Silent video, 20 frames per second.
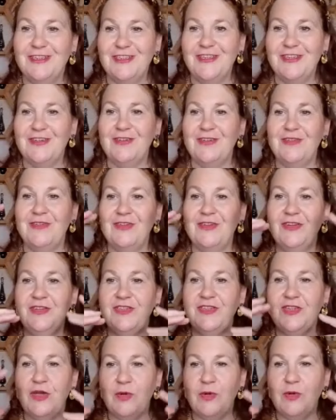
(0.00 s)
So
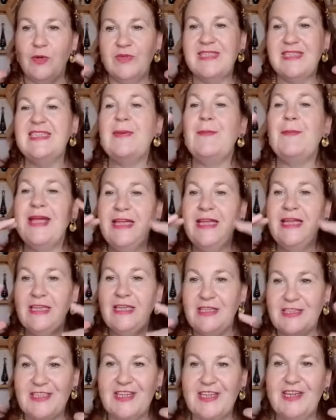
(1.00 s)

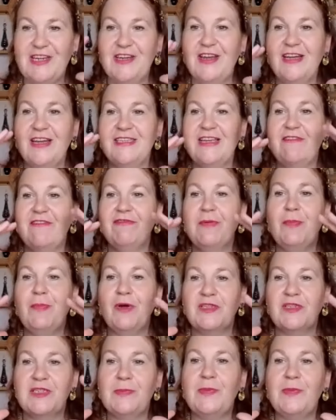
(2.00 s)
sipping the sun at every
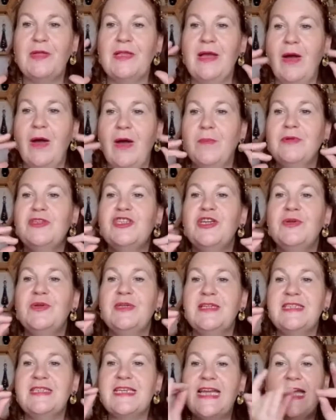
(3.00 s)
possible
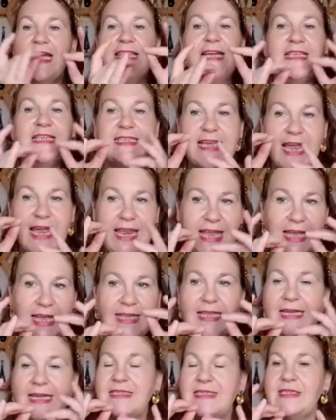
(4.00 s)
opportunity and then
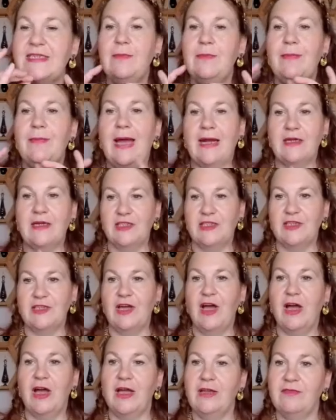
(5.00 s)
taking that sun back to
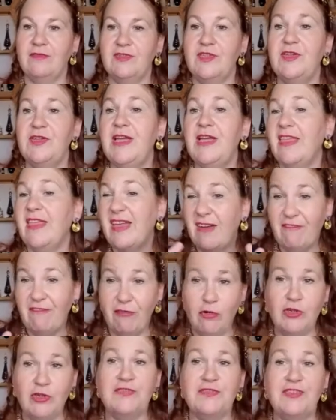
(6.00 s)
the hive. So, yeah, that
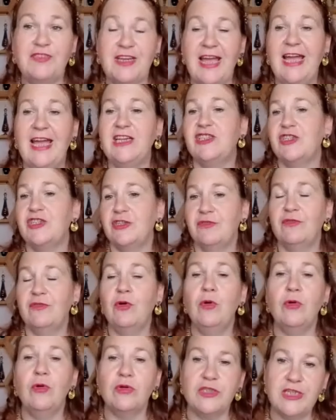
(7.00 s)
fortification, of
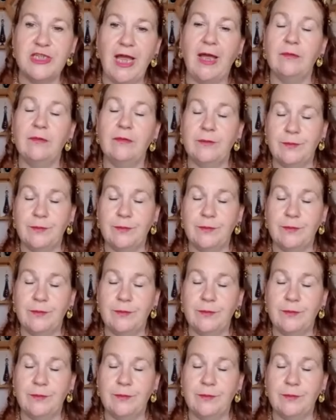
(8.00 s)
course, yeah.